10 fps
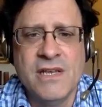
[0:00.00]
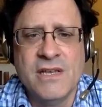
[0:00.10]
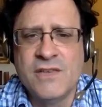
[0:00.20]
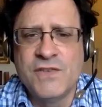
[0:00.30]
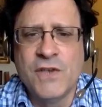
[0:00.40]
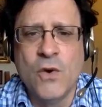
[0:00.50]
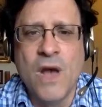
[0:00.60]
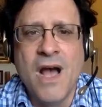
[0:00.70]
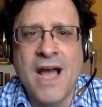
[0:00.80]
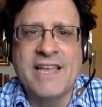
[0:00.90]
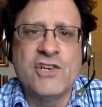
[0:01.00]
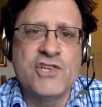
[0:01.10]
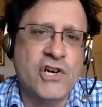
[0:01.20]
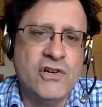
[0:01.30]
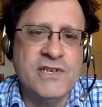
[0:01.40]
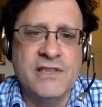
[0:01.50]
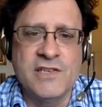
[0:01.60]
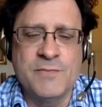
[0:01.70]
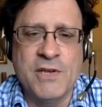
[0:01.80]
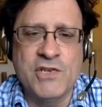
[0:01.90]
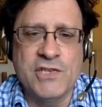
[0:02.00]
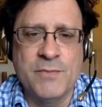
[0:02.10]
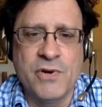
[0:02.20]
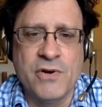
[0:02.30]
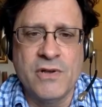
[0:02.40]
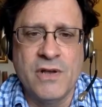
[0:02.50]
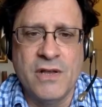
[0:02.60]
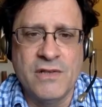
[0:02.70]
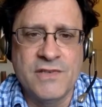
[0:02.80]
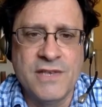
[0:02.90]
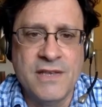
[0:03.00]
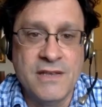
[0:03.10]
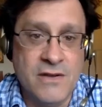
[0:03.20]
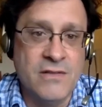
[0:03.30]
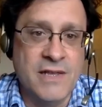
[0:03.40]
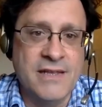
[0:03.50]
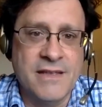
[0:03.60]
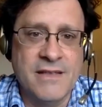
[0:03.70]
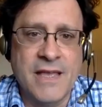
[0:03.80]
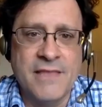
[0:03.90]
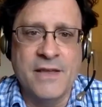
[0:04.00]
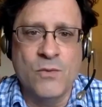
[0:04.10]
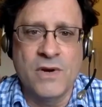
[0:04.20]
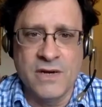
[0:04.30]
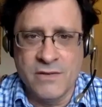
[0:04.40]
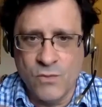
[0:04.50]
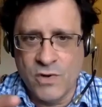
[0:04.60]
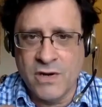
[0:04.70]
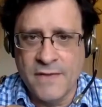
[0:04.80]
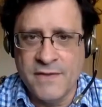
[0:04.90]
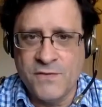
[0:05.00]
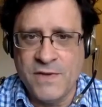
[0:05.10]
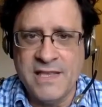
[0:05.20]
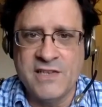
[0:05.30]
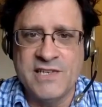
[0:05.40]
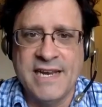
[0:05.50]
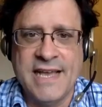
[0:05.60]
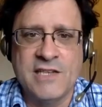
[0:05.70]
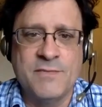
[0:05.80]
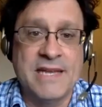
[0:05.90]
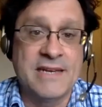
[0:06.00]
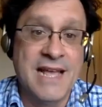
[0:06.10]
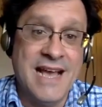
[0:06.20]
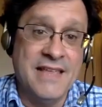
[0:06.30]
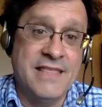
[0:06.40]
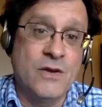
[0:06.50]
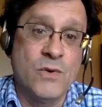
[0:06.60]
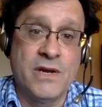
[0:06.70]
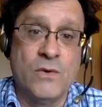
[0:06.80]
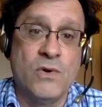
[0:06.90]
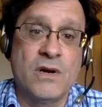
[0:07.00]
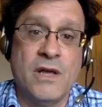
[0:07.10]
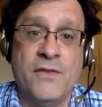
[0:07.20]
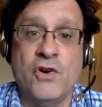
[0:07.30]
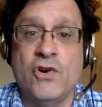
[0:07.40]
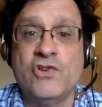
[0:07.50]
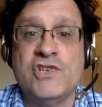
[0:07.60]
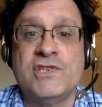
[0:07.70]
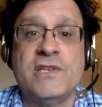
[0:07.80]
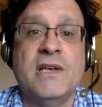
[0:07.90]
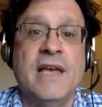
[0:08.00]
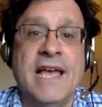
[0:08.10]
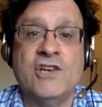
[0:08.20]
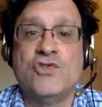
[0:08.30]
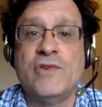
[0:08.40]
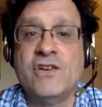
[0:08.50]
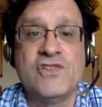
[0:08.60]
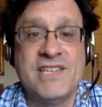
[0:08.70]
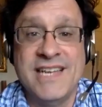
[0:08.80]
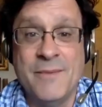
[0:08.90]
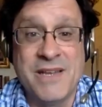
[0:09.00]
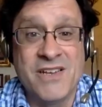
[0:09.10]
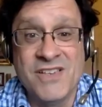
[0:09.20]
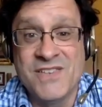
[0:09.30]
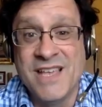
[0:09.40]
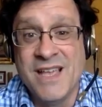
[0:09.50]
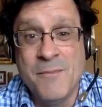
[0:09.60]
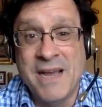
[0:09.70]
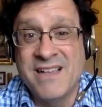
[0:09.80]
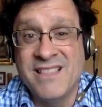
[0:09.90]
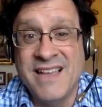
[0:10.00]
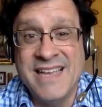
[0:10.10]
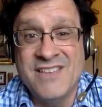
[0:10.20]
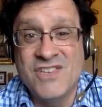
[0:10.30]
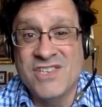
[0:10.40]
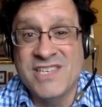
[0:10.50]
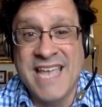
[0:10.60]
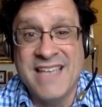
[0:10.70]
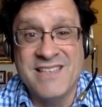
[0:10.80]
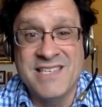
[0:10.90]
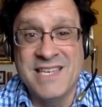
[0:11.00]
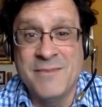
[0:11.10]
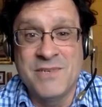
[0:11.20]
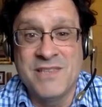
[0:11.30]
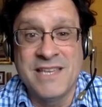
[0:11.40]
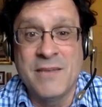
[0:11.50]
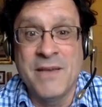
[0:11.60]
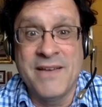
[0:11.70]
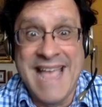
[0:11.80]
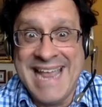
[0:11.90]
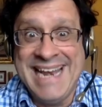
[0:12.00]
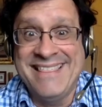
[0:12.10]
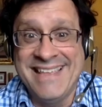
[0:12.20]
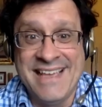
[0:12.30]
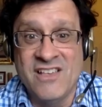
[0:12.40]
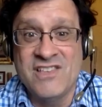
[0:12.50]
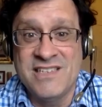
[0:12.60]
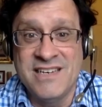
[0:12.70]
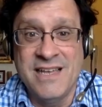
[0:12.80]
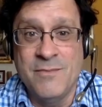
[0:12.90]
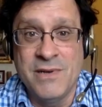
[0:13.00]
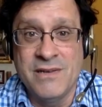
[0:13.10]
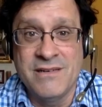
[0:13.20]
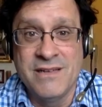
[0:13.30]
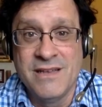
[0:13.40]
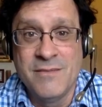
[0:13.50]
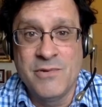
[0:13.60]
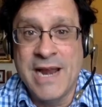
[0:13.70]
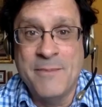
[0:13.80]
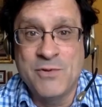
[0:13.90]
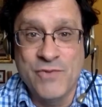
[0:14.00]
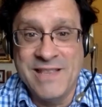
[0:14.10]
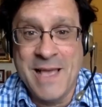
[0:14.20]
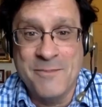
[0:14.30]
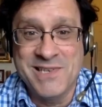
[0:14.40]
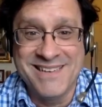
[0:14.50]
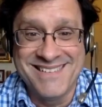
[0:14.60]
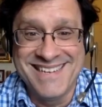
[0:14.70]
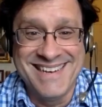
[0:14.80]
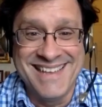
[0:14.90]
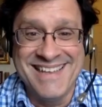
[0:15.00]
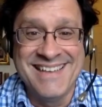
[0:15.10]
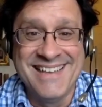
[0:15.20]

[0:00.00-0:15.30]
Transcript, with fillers: So I can turn to these specialty protocols. Oh, like I think we're going to work on this feeling state aspect. I think we're going to work on the urges and triggers today because my client just can't seem to think about anything else today but perhaps relapsing today.